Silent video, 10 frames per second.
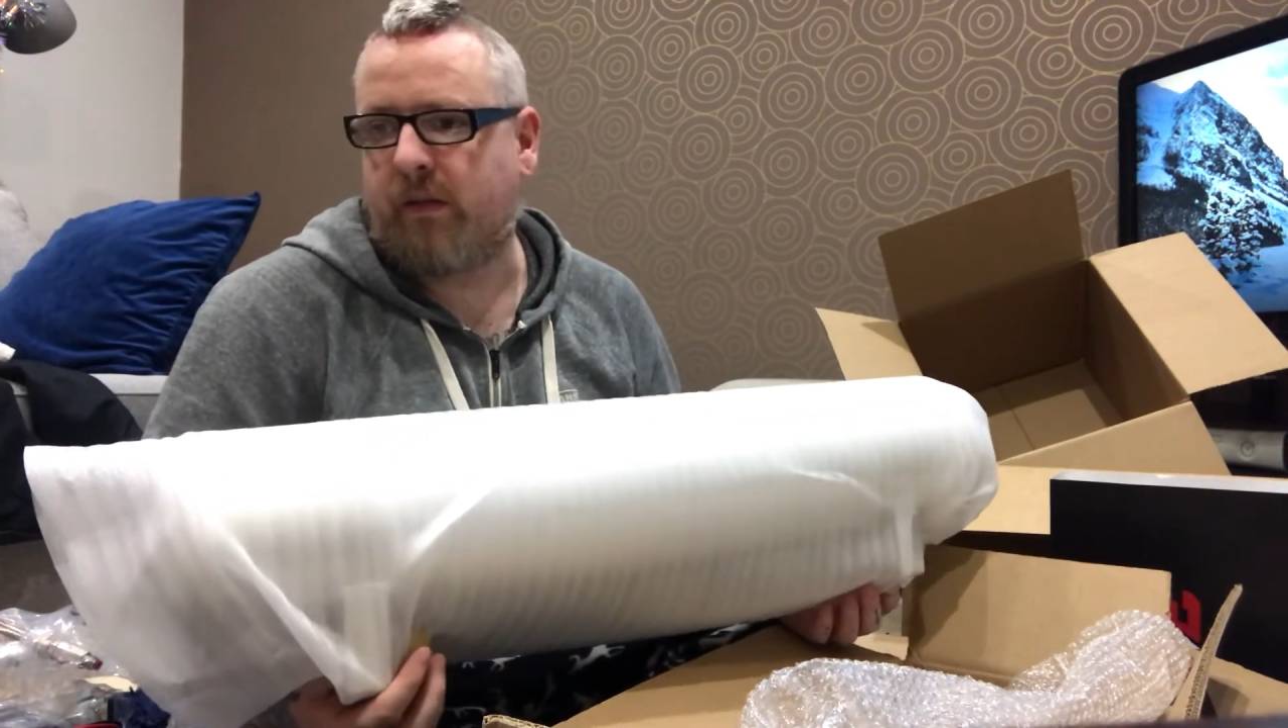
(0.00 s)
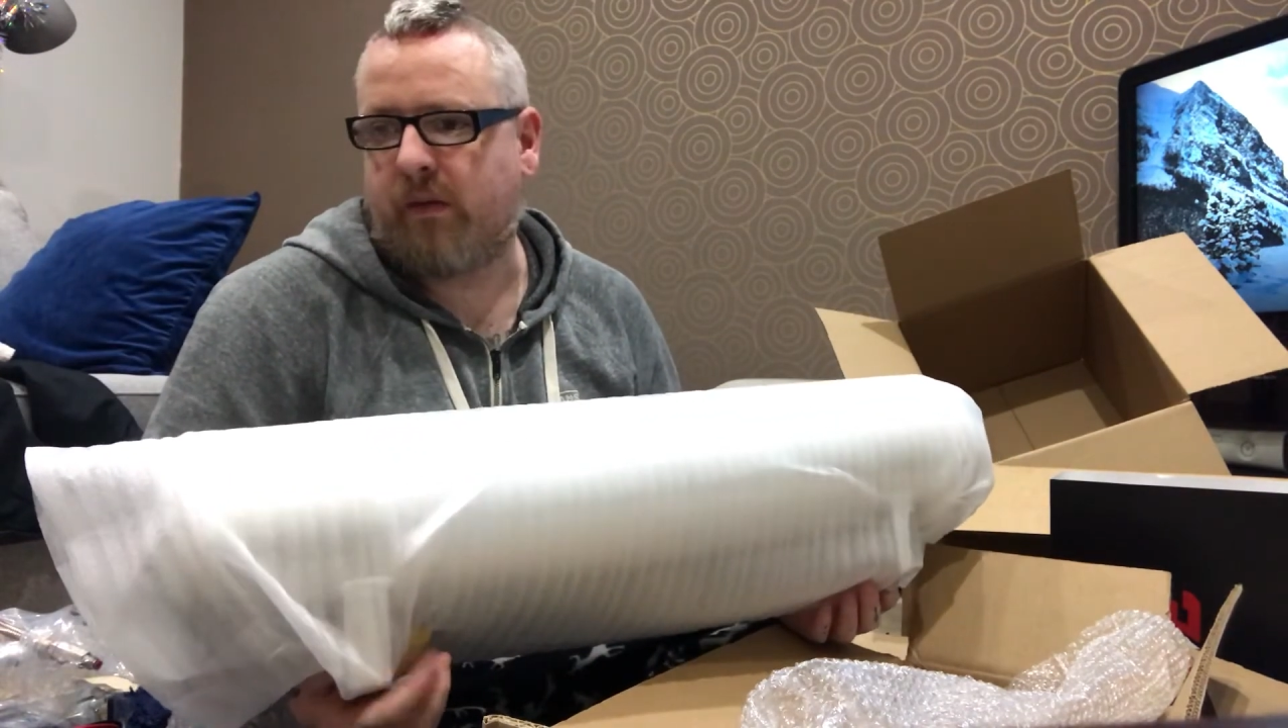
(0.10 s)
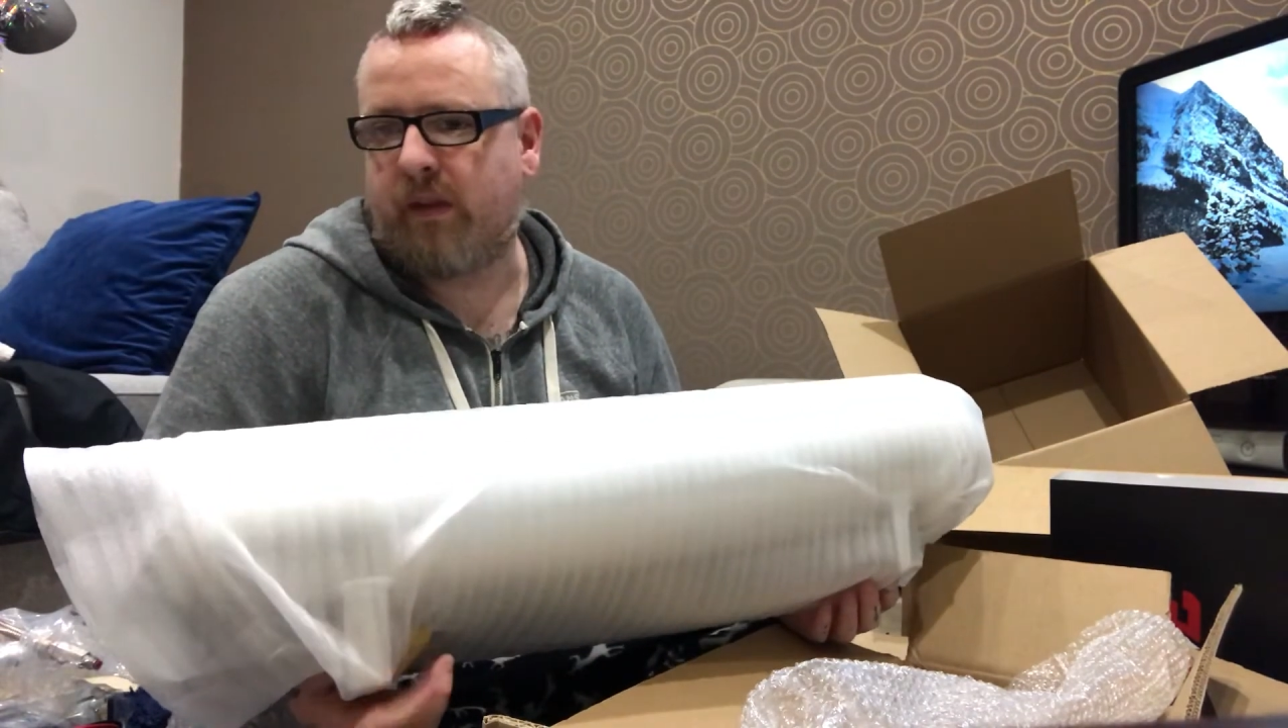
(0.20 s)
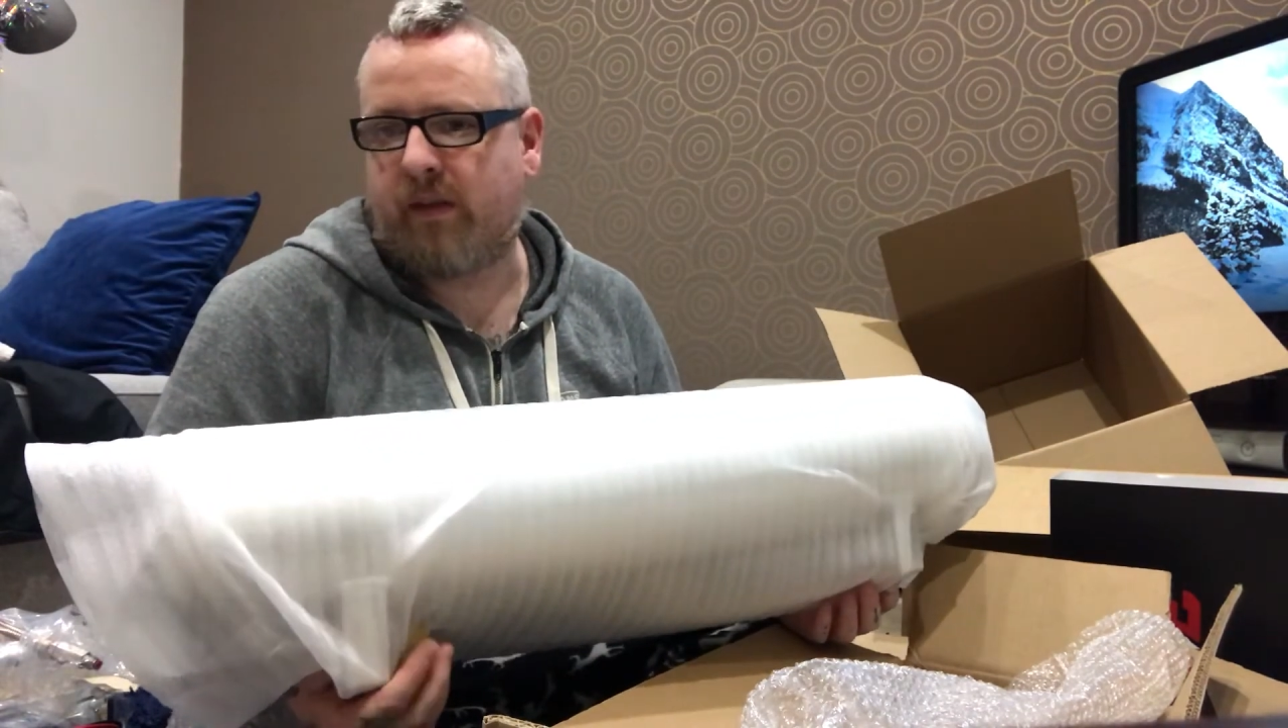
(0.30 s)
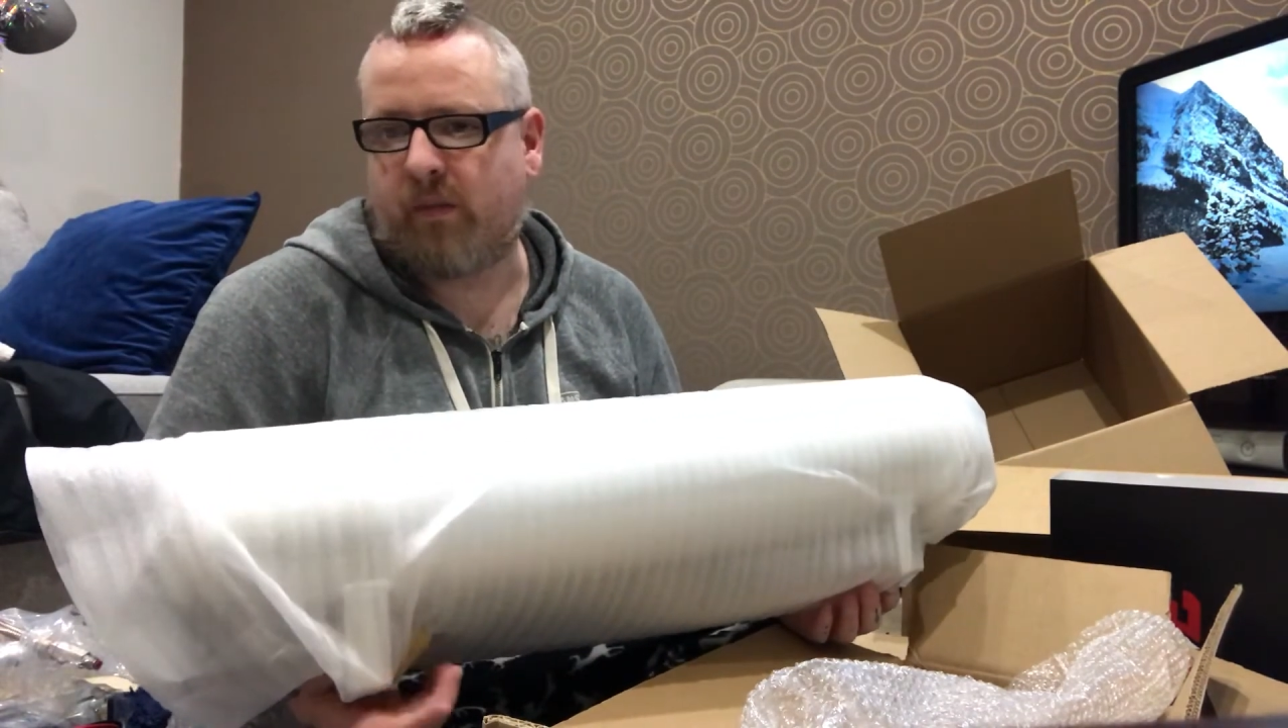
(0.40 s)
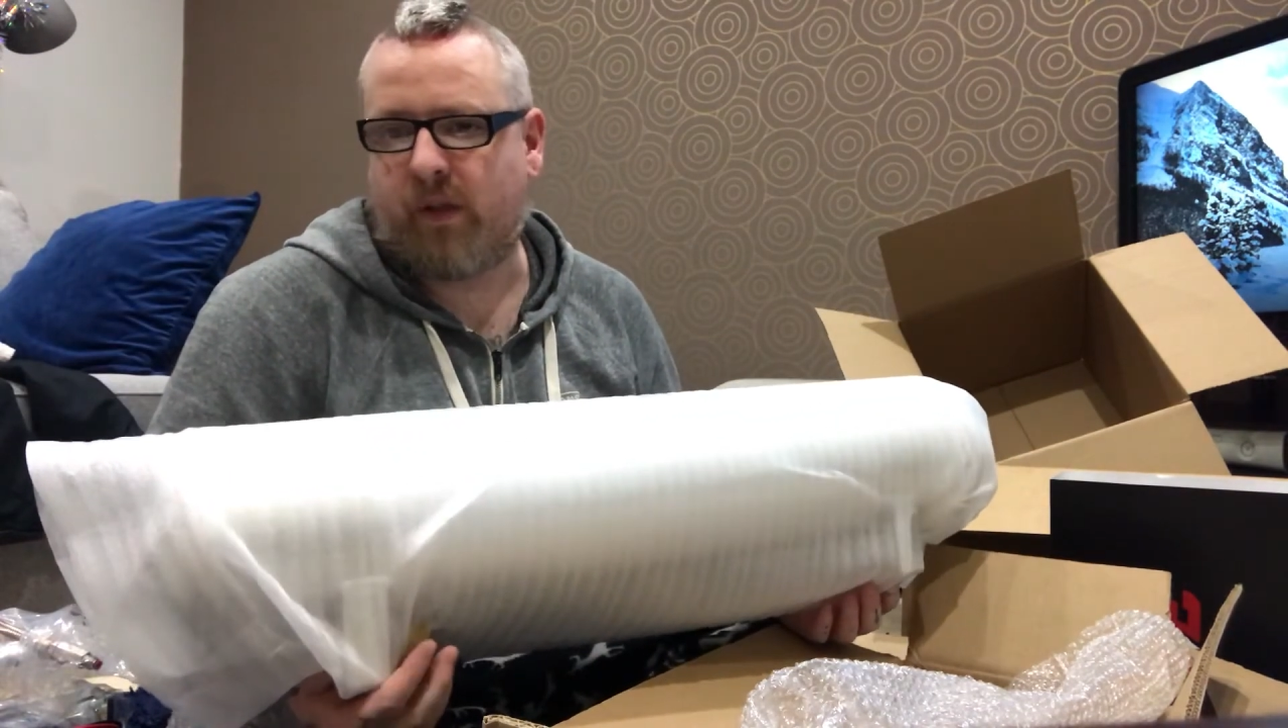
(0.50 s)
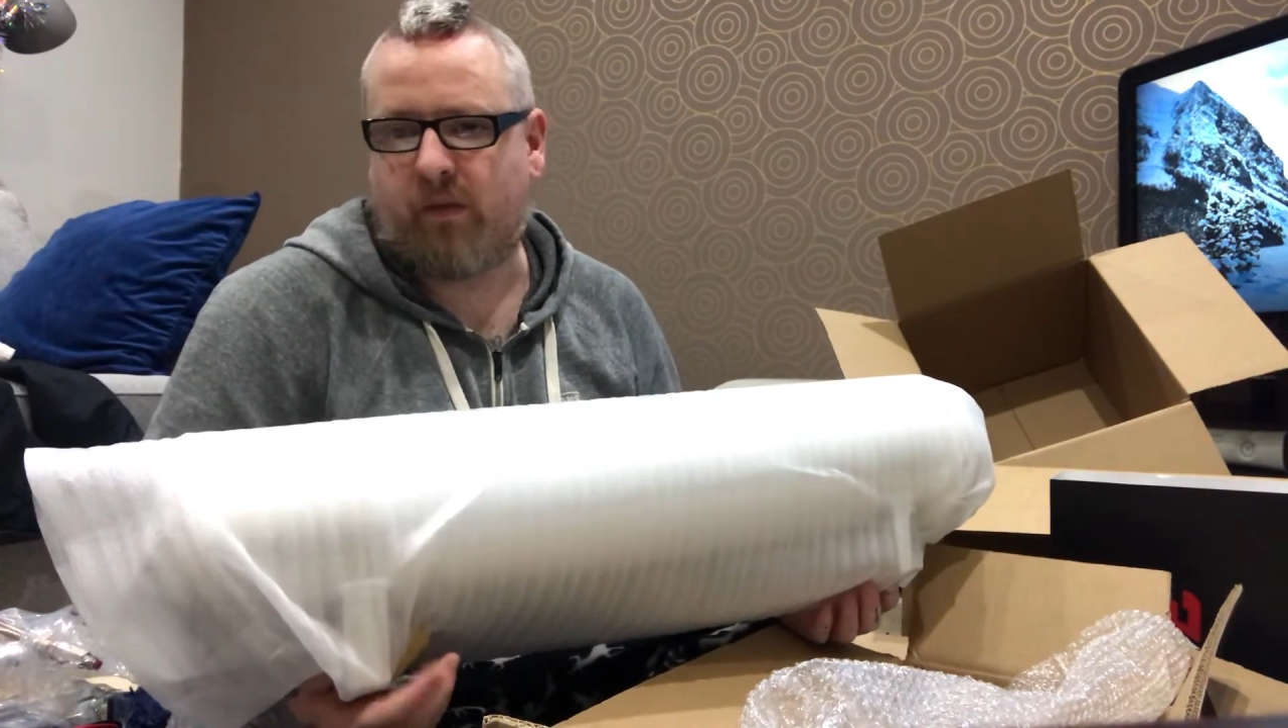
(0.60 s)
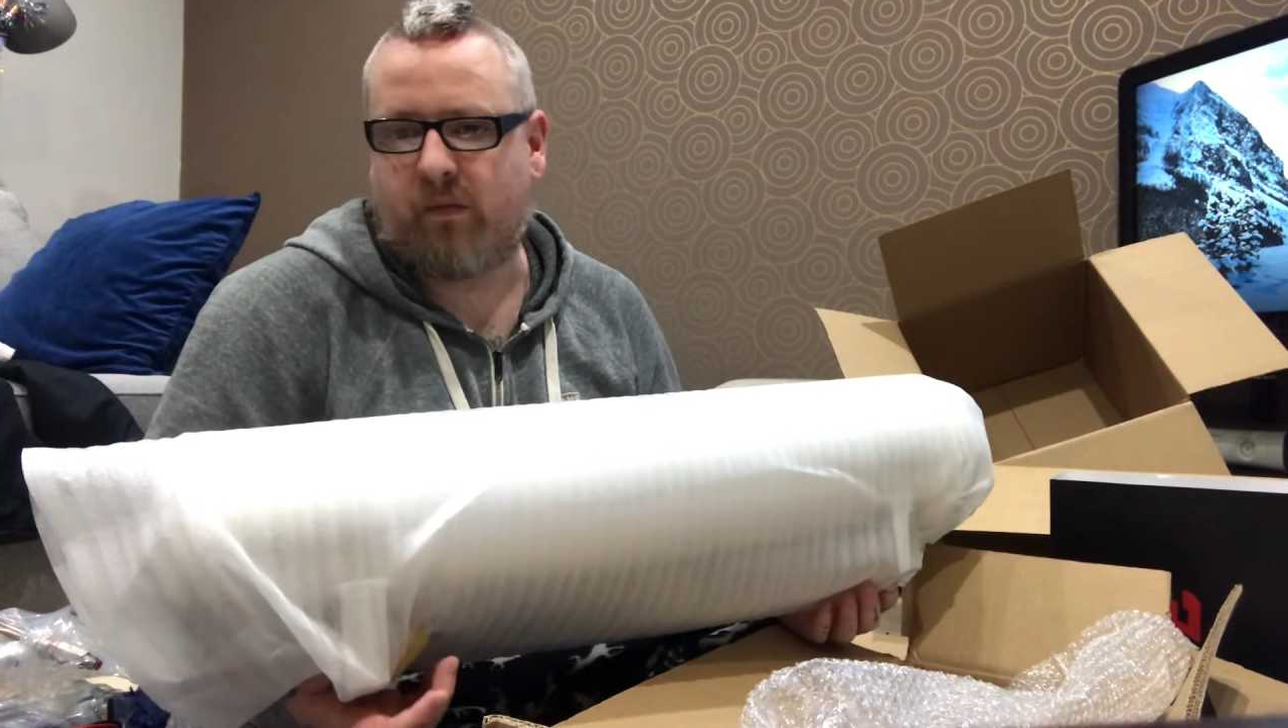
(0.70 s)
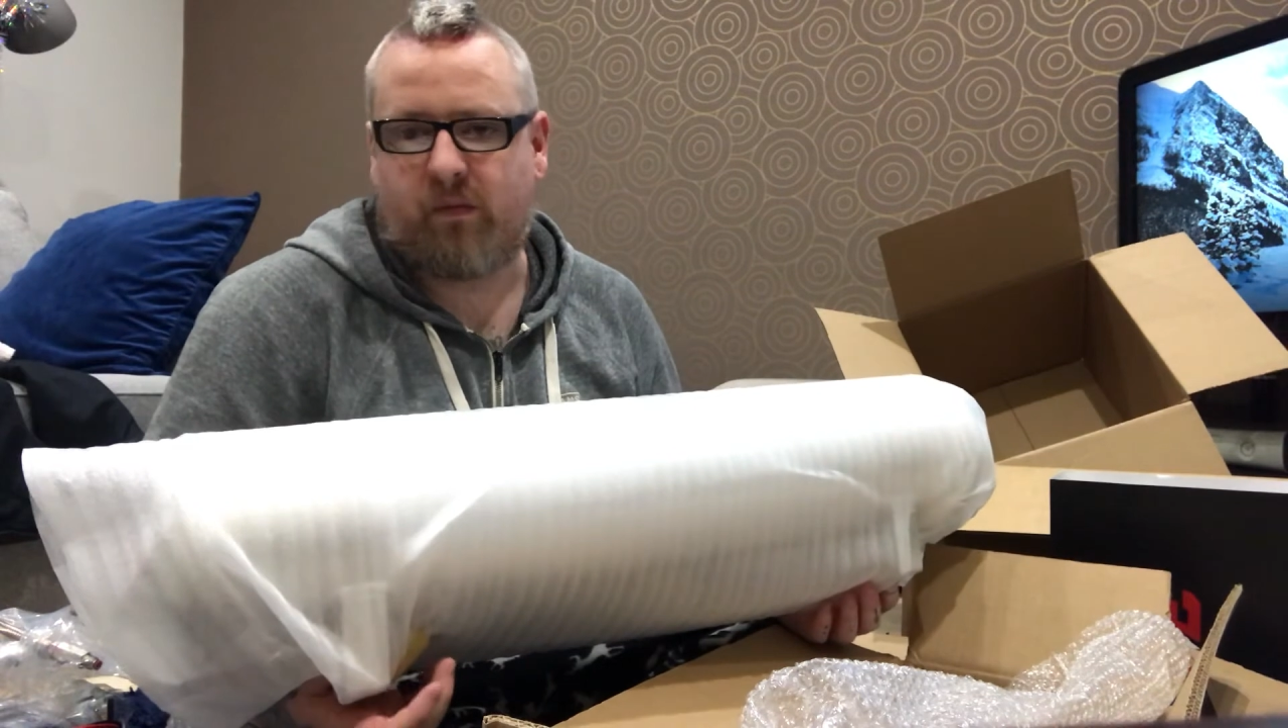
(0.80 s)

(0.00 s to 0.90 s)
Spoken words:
else that might